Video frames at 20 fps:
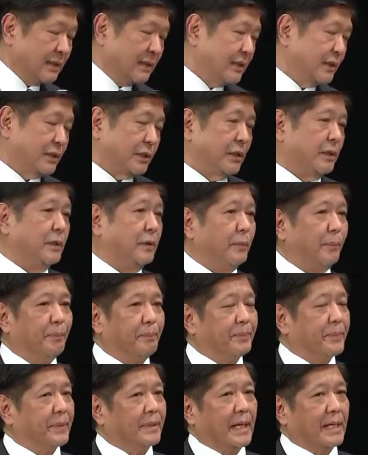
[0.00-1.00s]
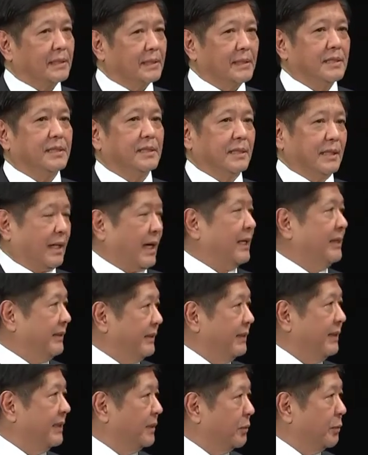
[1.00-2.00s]
So that is, I
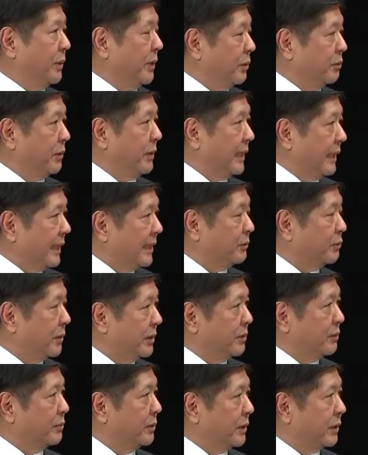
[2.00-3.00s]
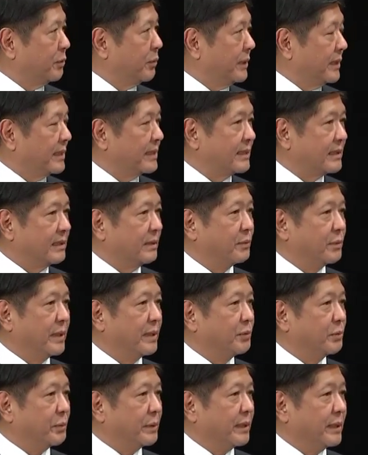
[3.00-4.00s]
think, where we let, where, where, we
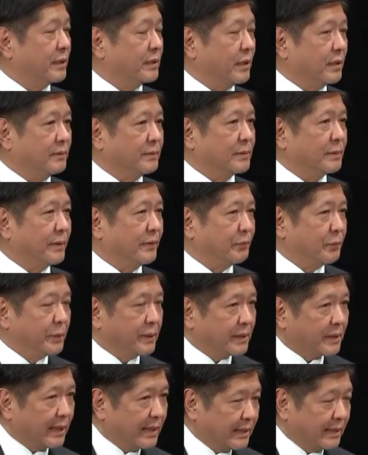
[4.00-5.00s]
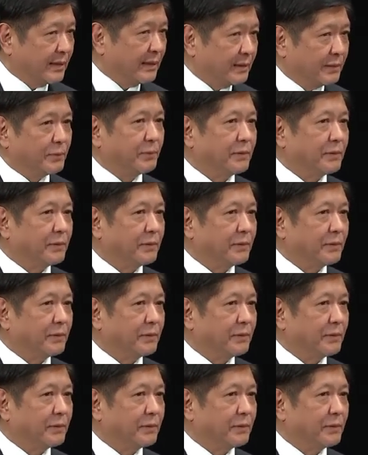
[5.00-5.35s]
where we go, if we take it